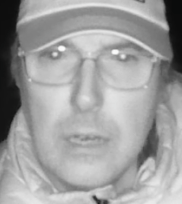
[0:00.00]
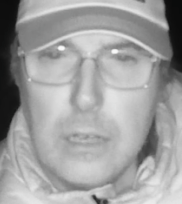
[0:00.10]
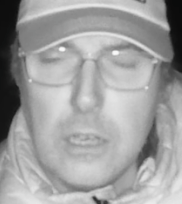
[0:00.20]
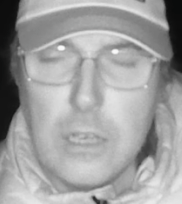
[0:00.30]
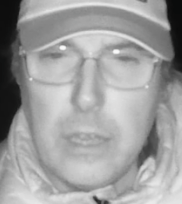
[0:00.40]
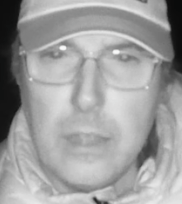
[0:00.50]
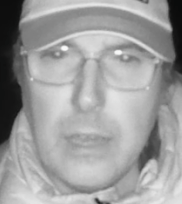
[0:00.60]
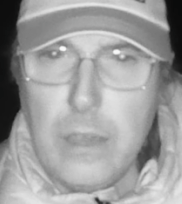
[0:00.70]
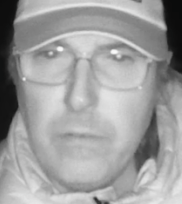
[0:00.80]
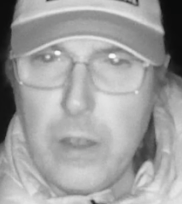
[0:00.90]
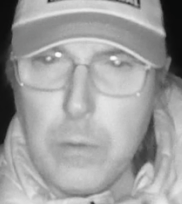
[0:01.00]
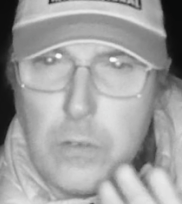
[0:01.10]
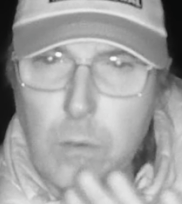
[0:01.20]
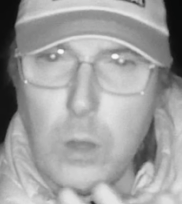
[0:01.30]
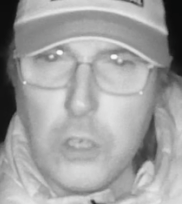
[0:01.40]
I'd just like to thank you very
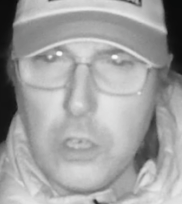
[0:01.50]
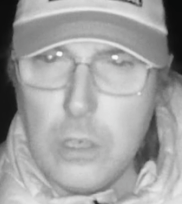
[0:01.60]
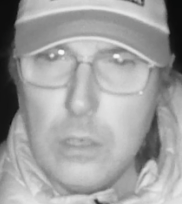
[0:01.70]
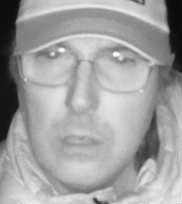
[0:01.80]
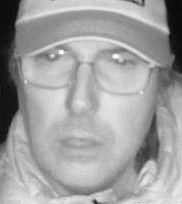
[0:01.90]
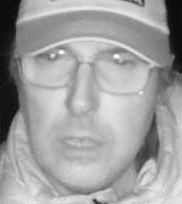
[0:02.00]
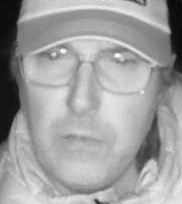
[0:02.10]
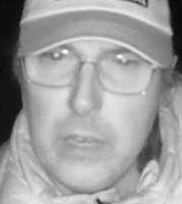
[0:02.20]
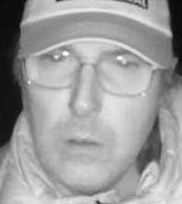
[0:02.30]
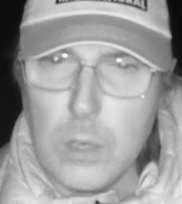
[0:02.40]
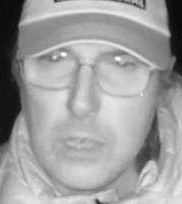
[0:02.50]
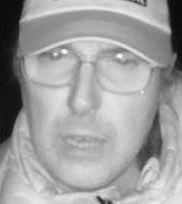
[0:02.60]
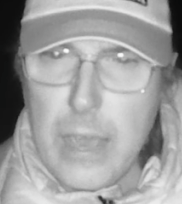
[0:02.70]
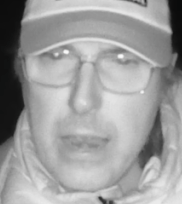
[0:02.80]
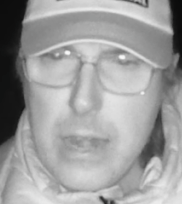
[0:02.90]
much for watching this video once
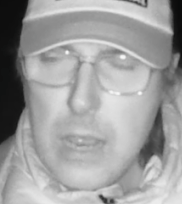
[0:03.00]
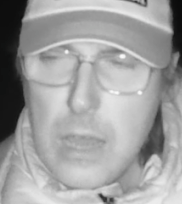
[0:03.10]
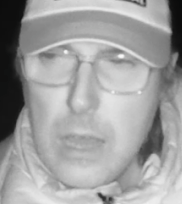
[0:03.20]
again.